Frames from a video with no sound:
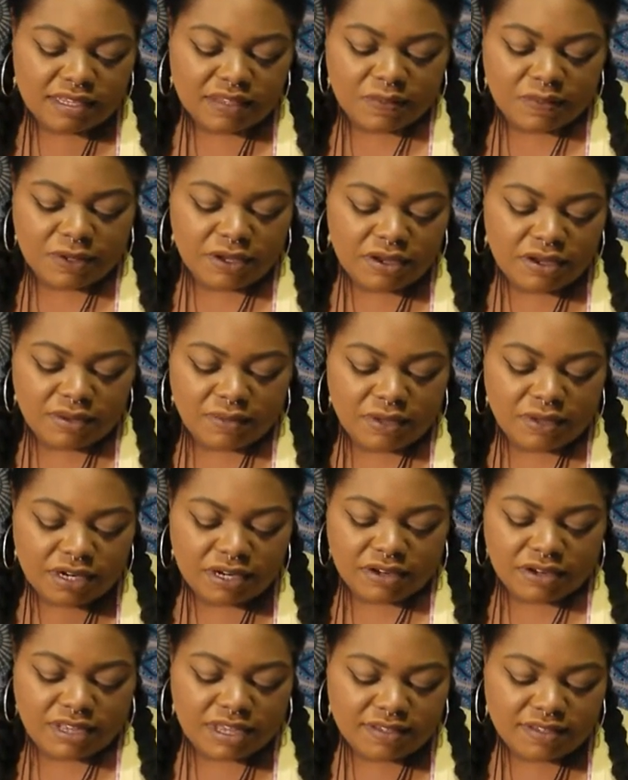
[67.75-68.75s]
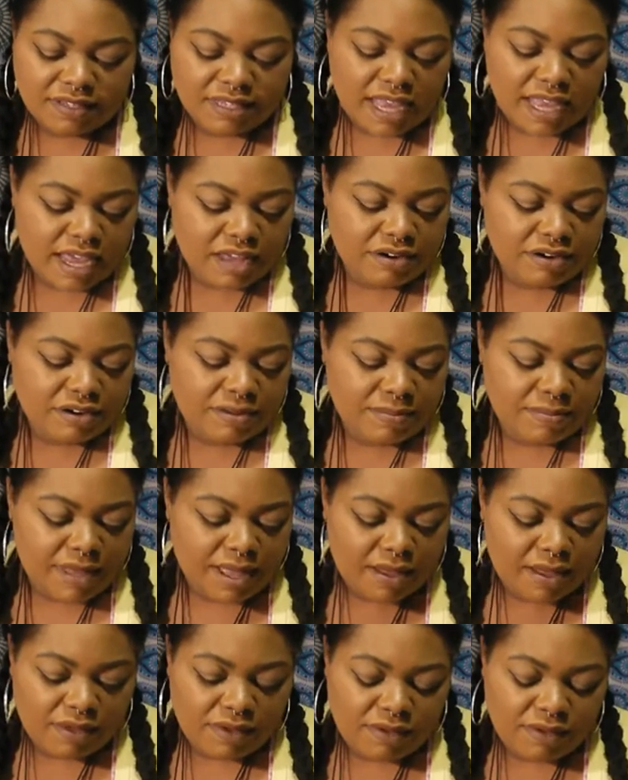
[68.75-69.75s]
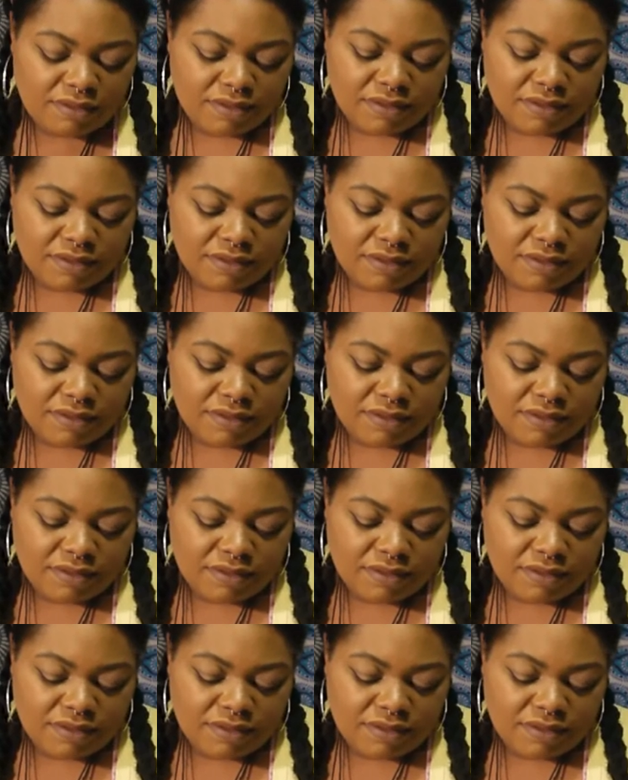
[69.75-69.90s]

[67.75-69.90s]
Spirit, what are they scattered about?